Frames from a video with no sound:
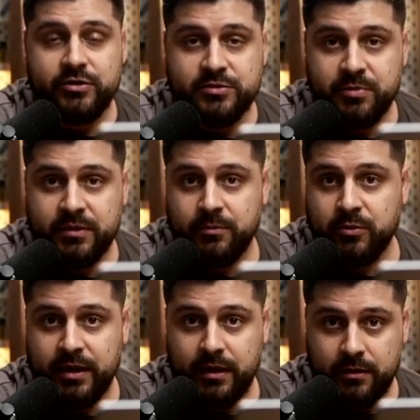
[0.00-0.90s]
hours per,
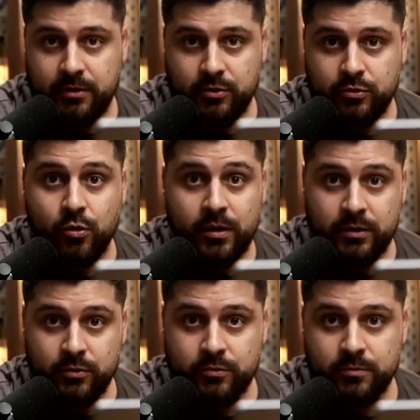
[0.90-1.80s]
per day, you know,
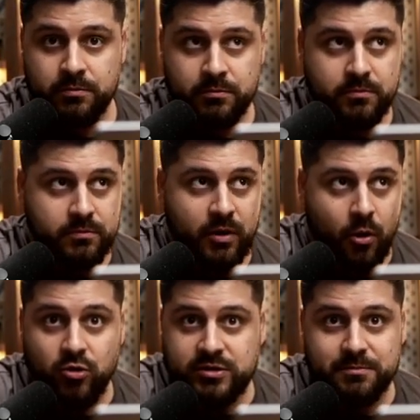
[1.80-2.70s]
talking to
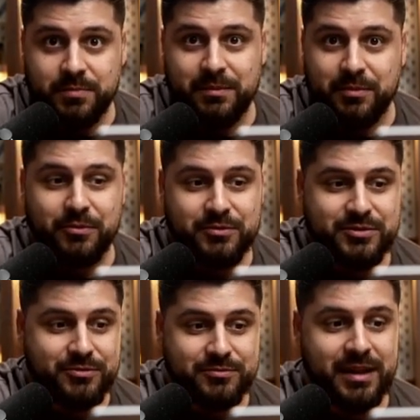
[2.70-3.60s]
awesome people.
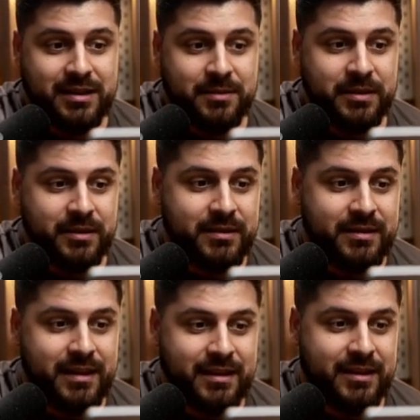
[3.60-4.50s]
So that can be,
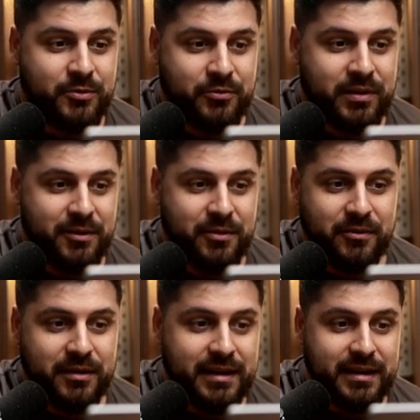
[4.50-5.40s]
that can work really
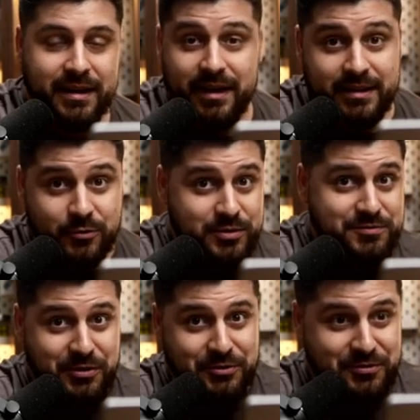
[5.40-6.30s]
well. And it
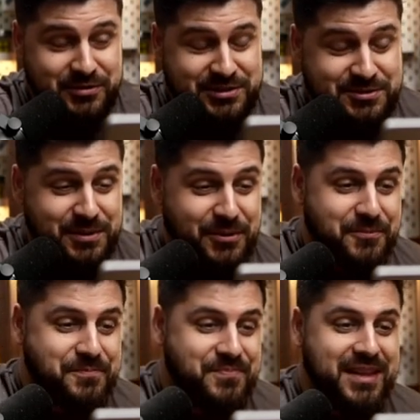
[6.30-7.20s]
works for introverts as
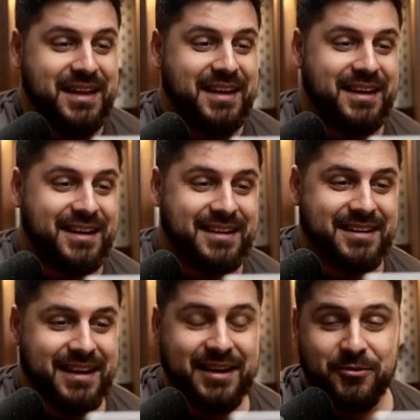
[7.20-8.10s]
well.
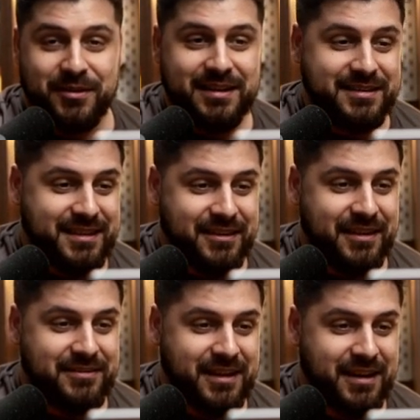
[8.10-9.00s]
Uh, I know I, I
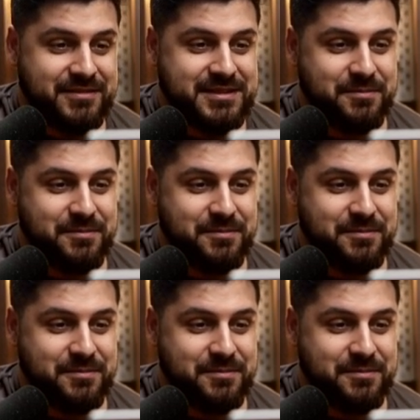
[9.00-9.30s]
have I have